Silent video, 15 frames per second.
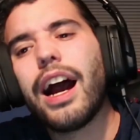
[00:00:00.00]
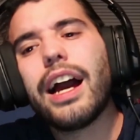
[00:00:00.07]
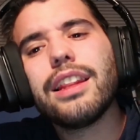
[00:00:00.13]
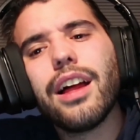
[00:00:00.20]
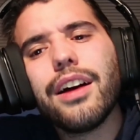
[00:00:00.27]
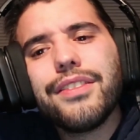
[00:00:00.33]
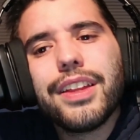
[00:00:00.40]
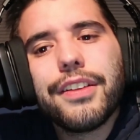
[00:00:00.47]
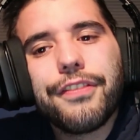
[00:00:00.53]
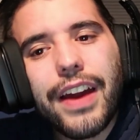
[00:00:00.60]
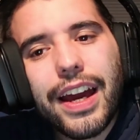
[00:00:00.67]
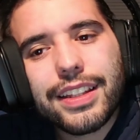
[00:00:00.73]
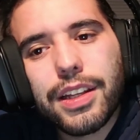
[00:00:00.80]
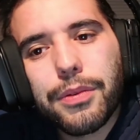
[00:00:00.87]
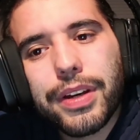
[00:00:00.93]
I love the
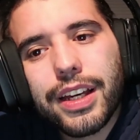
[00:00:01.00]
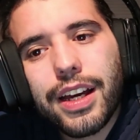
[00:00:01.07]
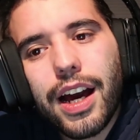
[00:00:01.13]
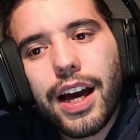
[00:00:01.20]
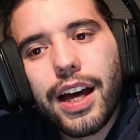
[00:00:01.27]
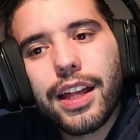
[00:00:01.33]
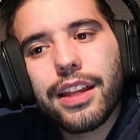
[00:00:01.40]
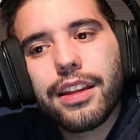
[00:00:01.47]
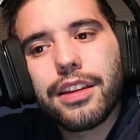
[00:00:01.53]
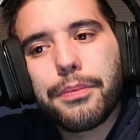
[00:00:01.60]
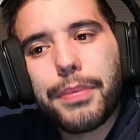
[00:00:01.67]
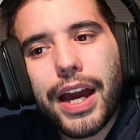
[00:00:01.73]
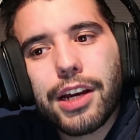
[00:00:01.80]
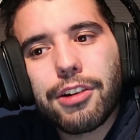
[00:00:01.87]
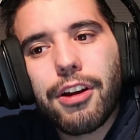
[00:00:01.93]
fact that we got the
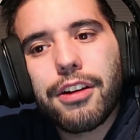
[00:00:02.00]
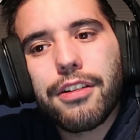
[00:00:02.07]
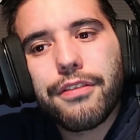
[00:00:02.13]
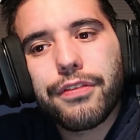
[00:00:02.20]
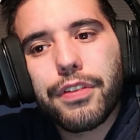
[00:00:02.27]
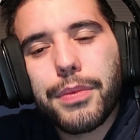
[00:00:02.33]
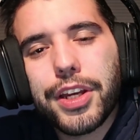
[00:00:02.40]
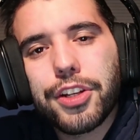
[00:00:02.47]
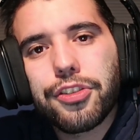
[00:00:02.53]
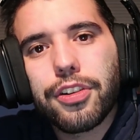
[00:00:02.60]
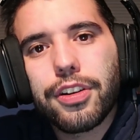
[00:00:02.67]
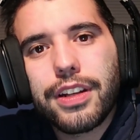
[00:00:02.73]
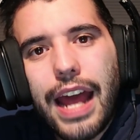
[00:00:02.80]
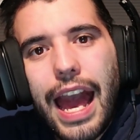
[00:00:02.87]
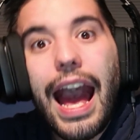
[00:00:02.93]
background
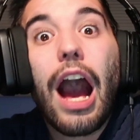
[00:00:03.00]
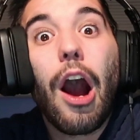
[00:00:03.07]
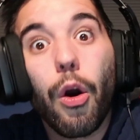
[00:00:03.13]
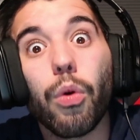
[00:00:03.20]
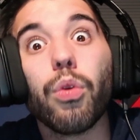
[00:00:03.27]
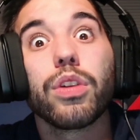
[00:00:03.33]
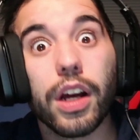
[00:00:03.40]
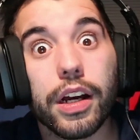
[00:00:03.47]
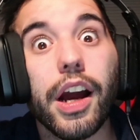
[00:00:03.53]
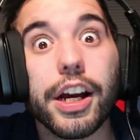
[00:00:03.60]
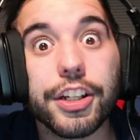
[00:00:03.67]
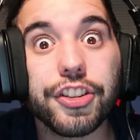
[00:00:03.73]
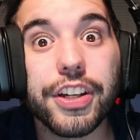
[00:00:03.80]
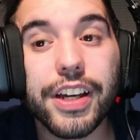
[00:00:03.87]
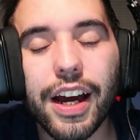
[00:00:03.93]
information on how
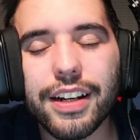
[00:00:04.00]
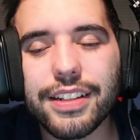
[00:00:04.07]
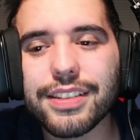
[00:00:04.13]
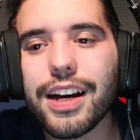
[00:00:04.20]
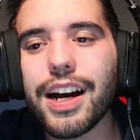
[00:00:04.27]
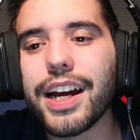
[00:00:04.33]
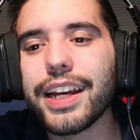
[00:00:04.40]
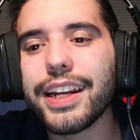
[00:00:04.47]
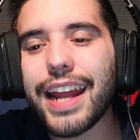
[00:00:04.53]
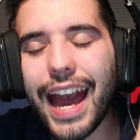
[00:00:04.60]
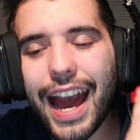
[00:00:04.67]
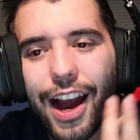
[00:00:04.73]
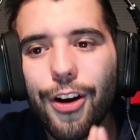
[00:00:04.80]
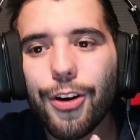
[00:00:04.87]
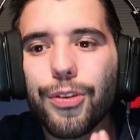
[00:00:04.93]
Kakashi got his eye and
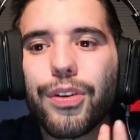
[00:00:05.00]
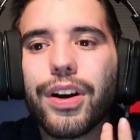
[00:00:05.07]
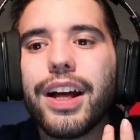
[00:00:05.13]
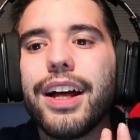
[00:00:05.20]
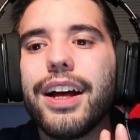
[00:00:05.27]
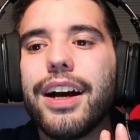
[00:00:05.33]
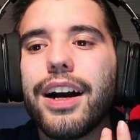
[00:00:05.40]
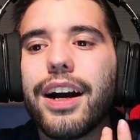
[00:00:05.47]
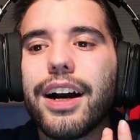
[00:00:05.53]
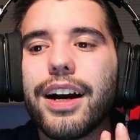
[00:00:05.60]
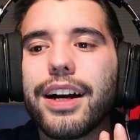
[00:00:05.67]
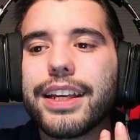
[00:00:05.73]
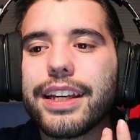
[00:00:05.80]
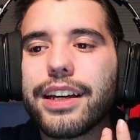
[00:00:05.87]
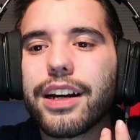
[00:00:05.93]
how
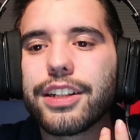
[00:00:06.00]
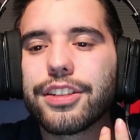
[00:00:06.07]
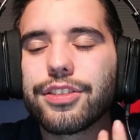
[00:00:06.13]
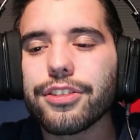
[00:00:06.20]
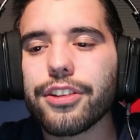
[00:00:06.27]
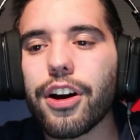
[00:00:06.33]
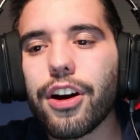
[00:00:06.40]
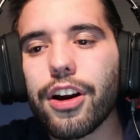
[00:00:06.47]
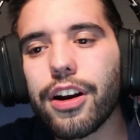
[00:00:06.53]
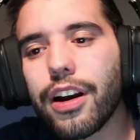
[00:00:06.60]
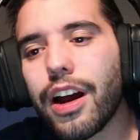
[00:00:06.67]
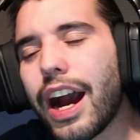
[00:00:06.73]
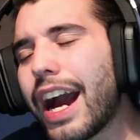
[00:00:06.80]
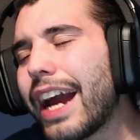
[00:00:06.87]
uh, he got his scar.